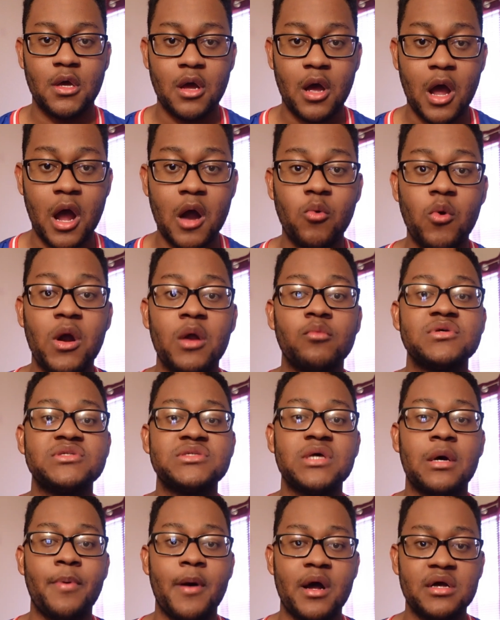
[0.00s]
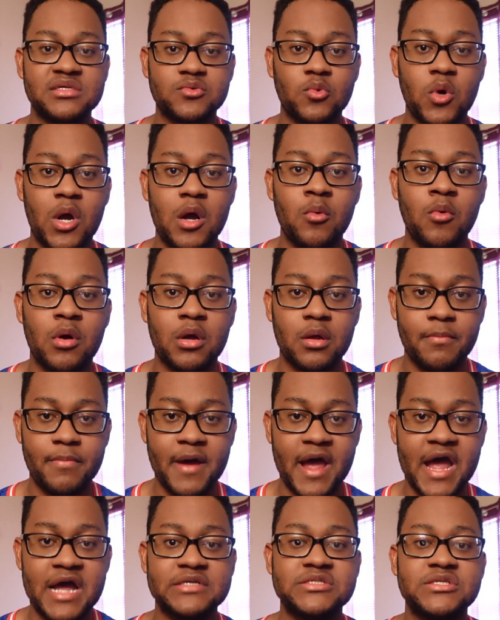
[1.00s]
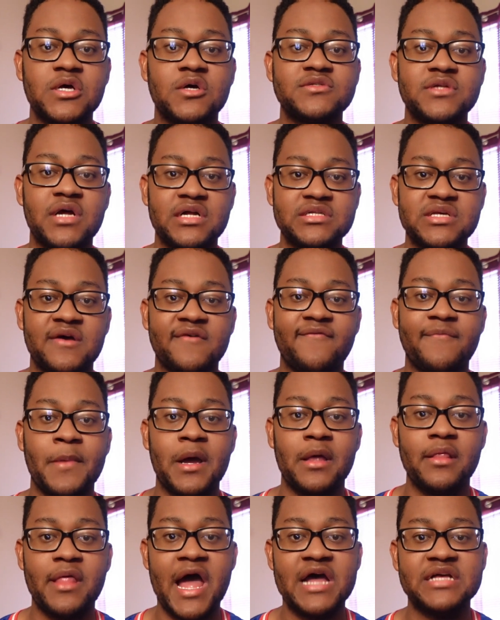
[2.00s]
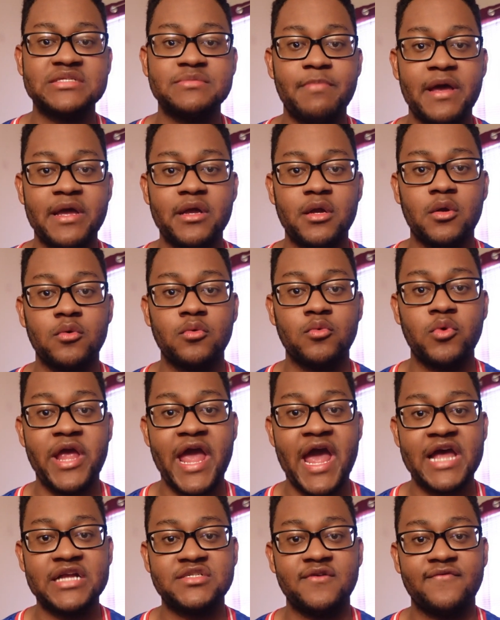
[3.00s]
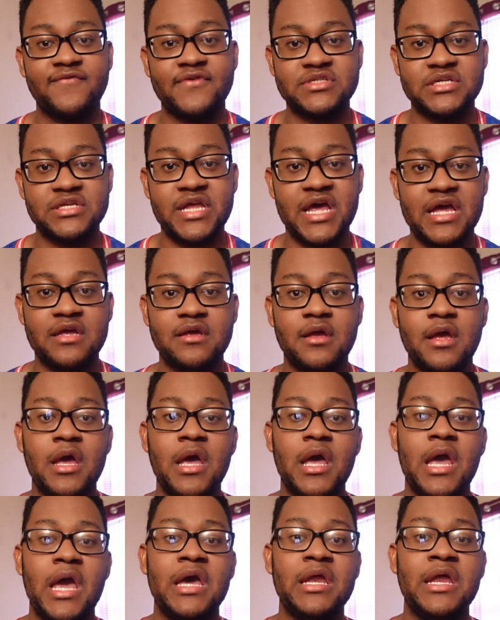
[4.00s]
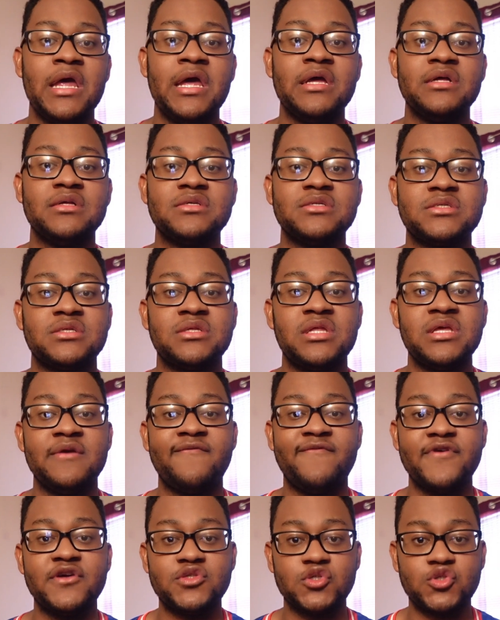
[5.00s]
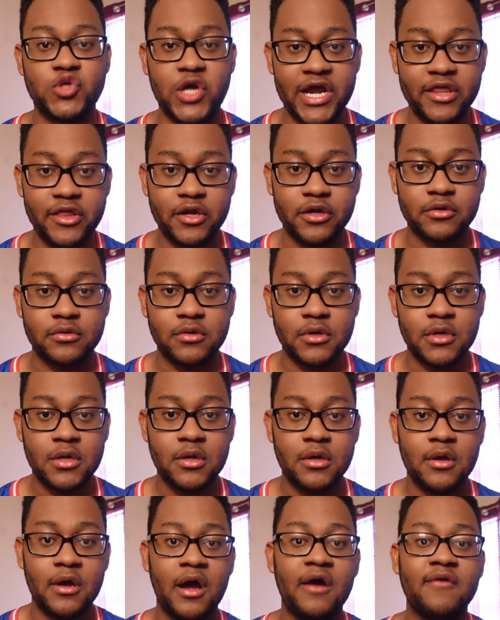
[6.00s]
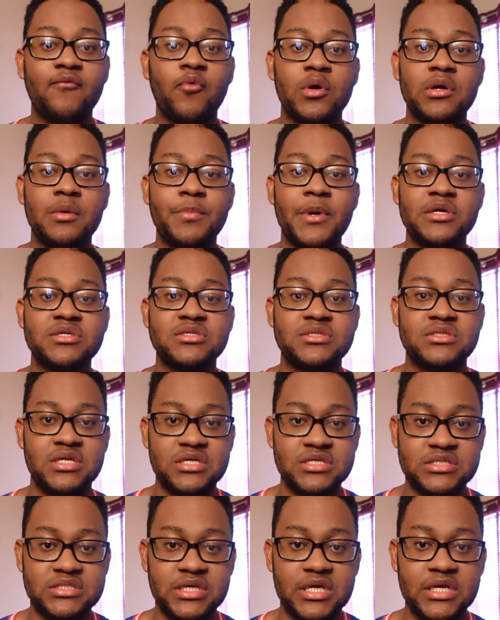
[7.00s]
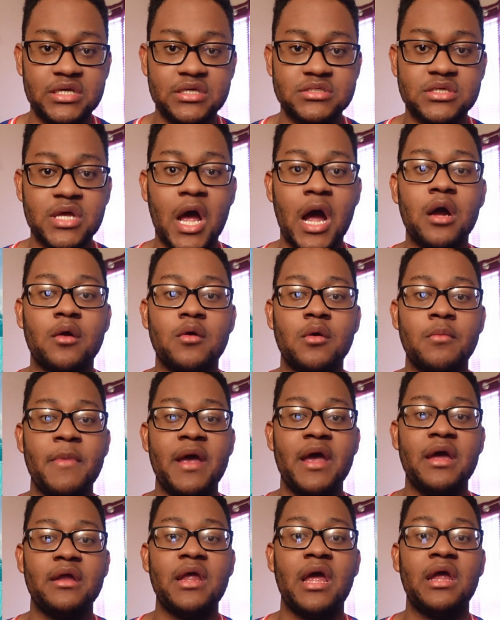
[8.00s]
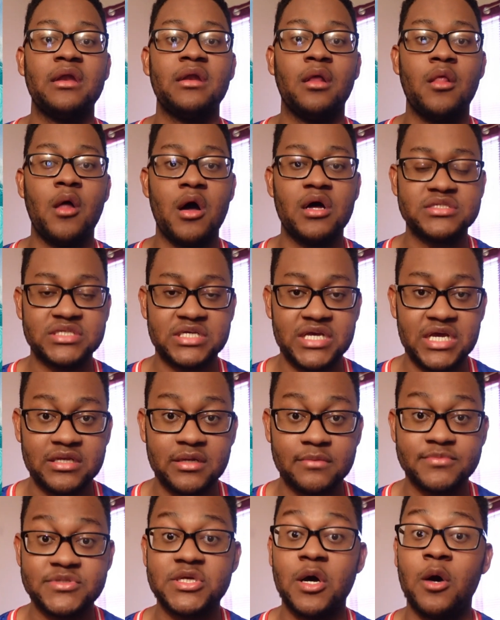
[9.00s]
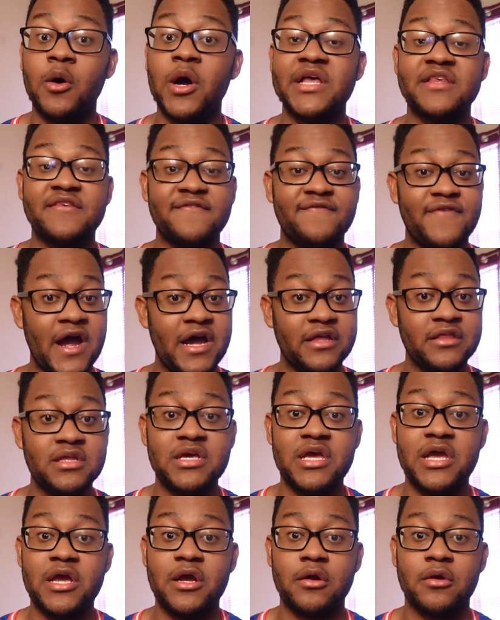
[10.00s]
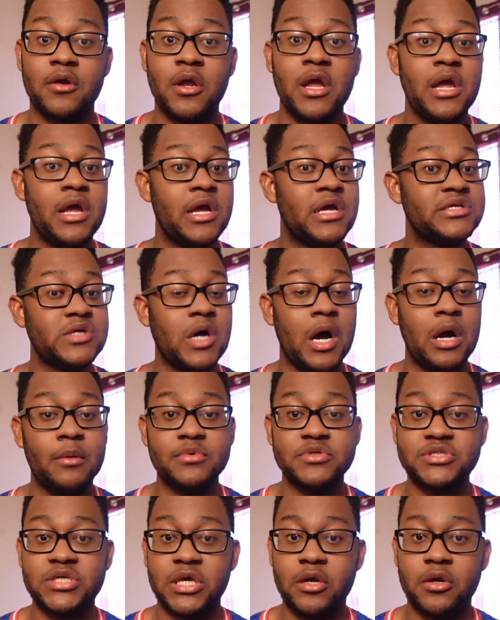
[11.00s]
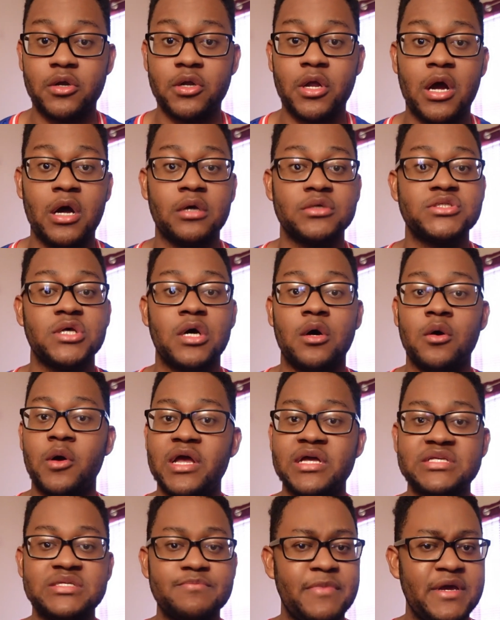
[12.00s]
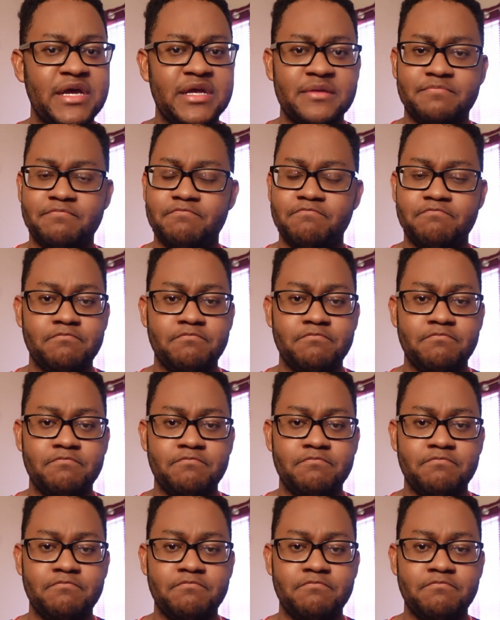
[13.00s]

Alright, what's up, HawkSquad? Welcome back. So it's now time for my last banger reaction for today. It is the official trailer of Warner Bros. DC's Aquaman and the Lost Kingdom. So it's finally here. It's almost here, y'all. So it's been,